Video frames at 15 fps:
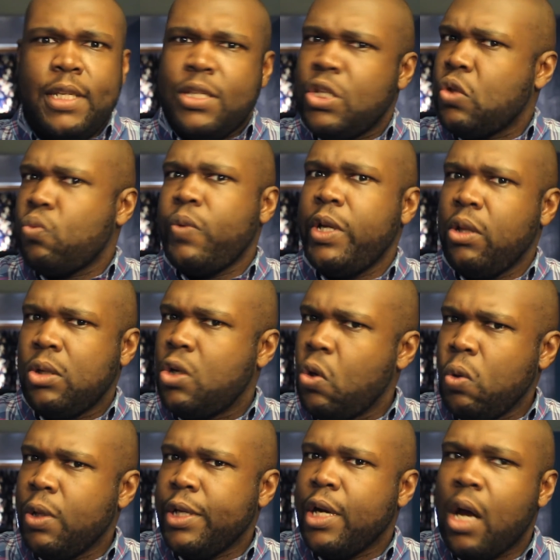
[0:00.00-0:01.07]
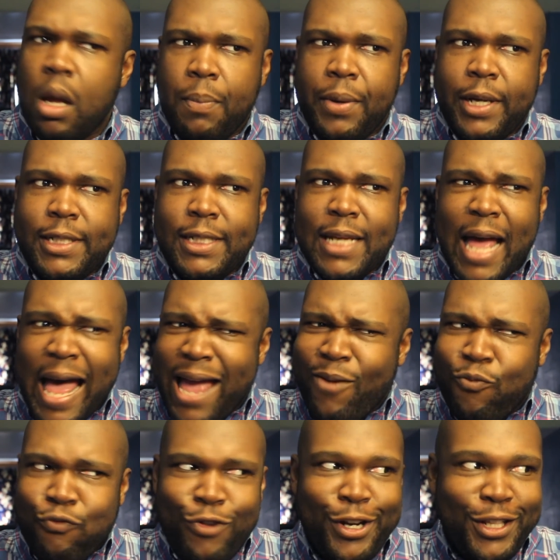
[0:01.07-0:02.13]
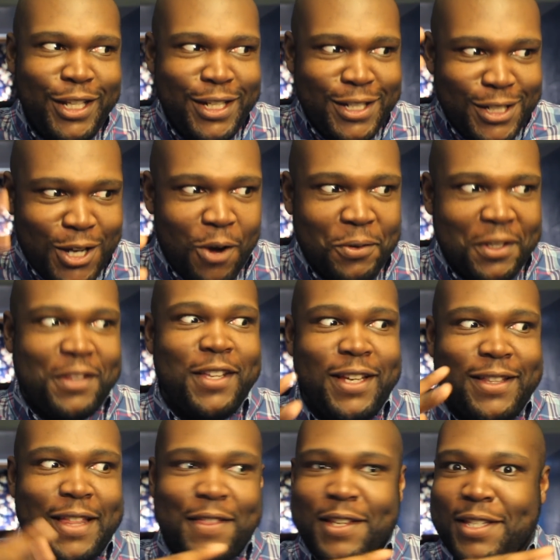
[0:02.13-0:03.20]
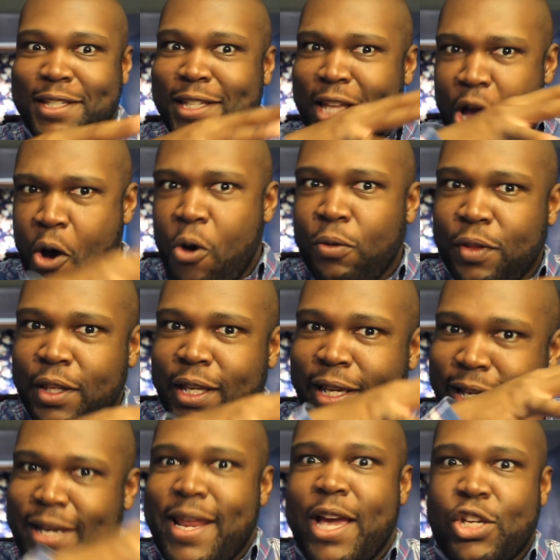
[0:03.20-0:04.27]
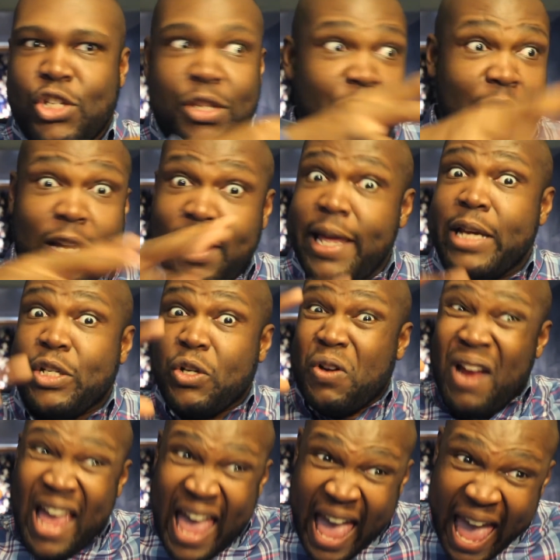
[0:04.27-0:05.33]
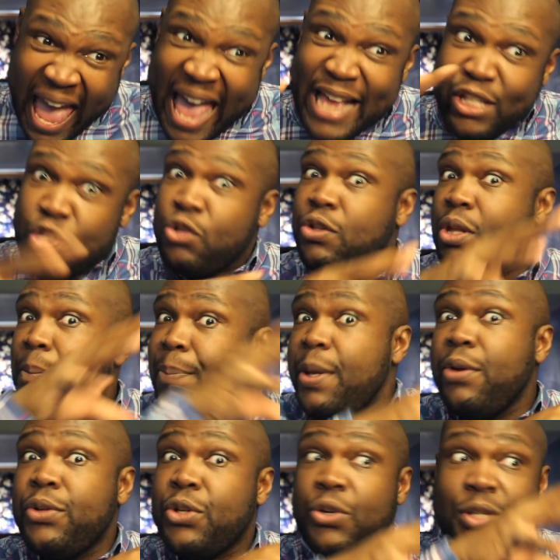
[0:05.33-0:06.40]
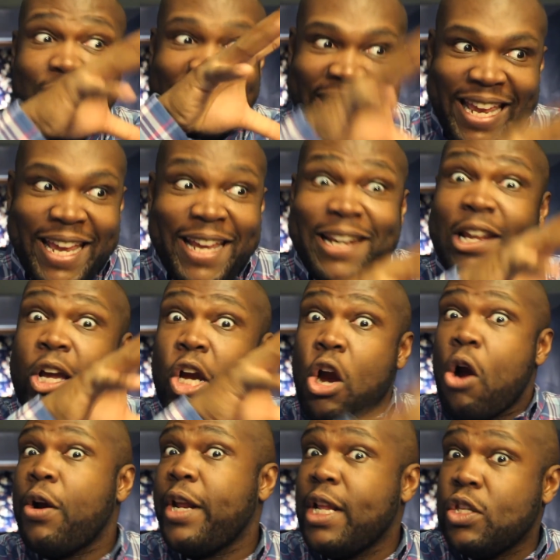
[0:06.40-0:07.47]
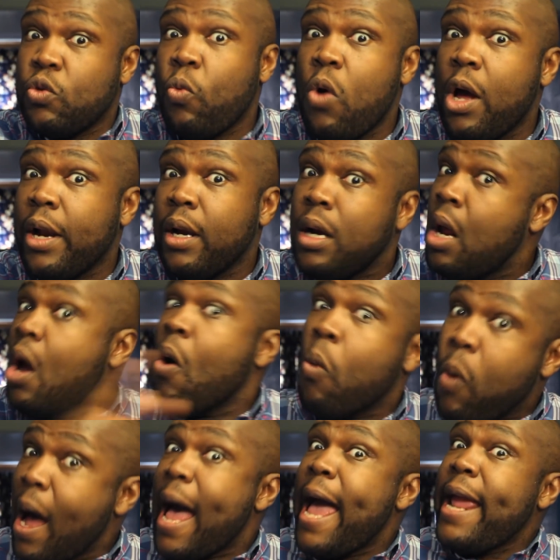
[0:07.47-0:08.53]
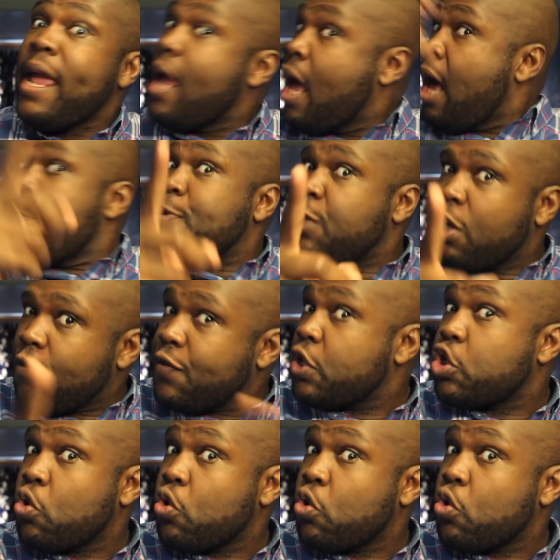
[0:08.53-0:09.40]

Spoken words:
this is real cool and all, but I really don't think that this is the only connection the Collector has to the Builders in Guardians 1. Why? Observe the